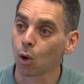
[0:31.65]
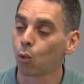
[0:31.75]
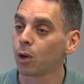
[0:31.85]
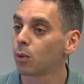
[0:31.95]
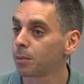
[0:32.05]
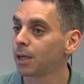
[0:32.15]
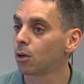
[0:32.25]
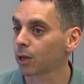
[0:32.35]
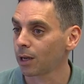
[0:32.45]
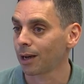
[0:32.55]
we will be
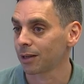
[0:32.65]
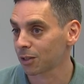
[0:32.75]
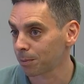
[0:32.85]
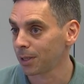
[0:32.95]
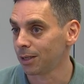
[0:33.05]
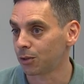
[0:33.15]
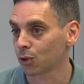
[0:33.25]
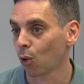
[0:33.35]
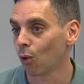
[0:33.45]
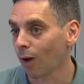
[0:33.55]
looking at speeds
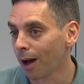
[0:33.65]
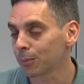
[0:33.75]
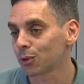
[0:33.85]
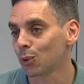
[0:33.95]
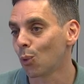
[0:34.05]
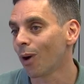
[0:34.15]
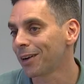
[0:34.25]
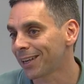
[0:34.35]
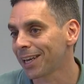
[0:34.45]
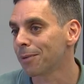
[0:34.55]
of up to
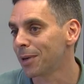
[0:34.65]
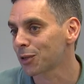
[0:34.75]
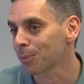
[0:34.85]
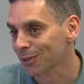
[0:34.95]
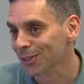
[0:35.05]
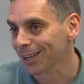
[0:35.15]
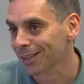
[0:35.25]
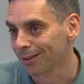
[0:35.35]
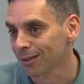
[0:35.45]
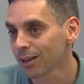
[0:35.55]
one gigabits per
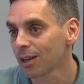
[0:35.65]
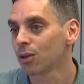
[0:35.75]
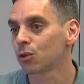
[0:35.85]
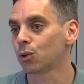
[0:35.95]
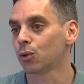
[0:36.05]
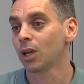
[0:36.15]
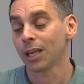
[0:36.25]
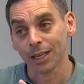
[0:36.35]
second to